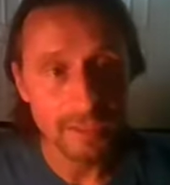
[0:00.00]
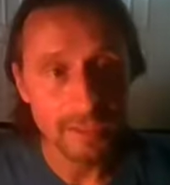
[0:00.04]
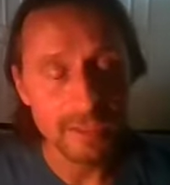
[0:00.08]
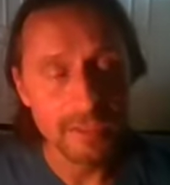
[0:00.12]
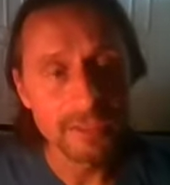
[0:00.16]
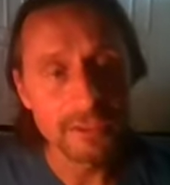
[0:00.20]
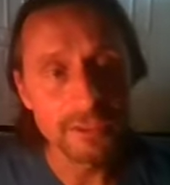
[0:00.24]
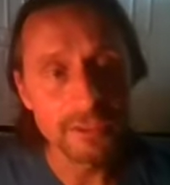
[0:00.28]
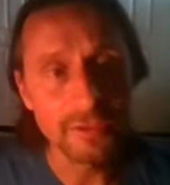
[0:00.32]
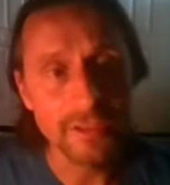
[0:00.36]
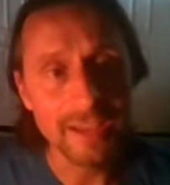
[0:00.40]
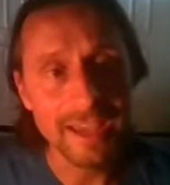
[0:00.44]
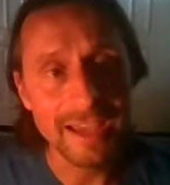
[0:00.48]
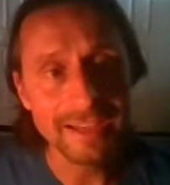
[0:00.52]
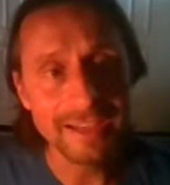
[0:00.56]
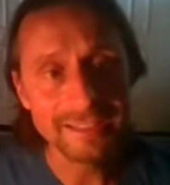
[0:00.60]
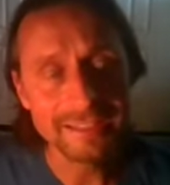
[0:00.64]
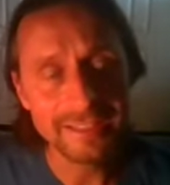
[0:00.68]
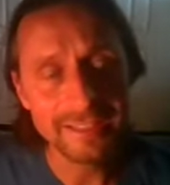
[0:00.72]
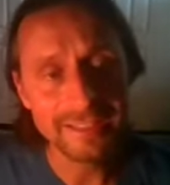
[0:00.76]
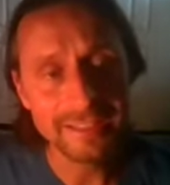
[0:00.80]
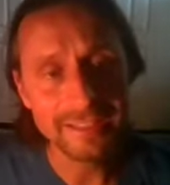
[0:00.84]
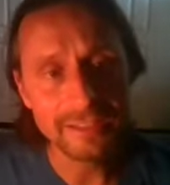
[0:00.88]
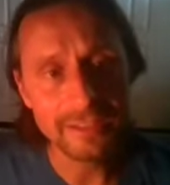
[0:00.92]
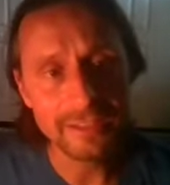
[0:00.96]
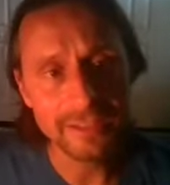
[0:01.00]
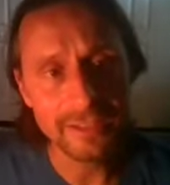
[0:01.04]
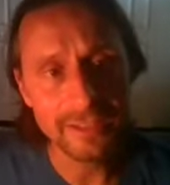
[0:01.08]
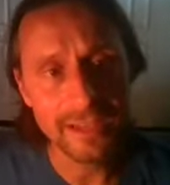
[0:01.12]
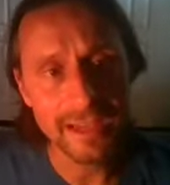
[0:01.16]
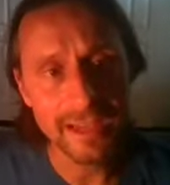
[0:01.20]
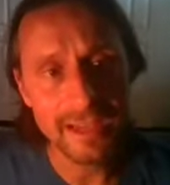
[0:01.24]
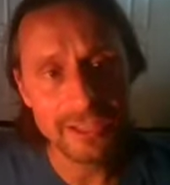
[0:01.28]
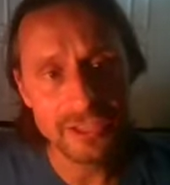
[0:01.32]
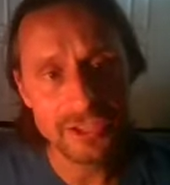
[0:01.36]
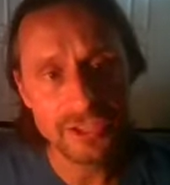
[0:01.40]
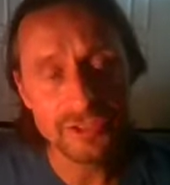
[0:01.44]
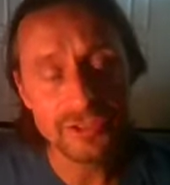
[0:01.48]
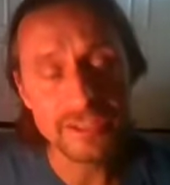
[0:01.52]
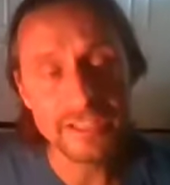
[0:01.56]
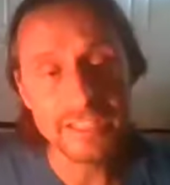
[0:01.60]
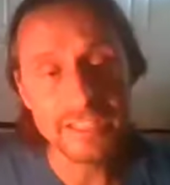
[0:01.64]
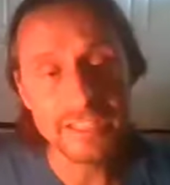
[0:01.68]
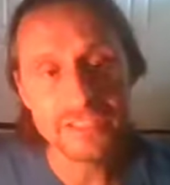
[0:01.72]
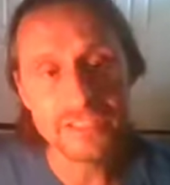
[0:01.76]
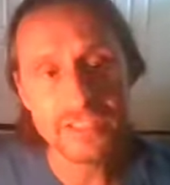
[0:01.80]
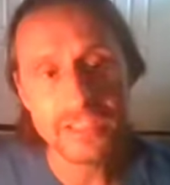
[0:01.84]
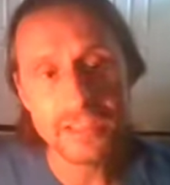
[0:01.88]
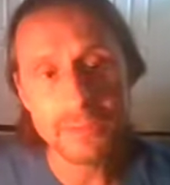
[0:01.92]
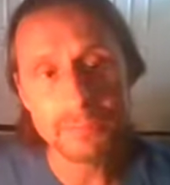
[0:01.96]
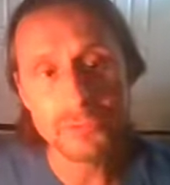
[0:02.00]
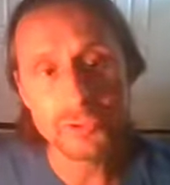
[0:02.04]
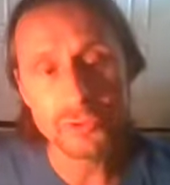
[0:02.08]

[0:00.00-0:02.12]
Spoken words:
You'll exhale as your knees come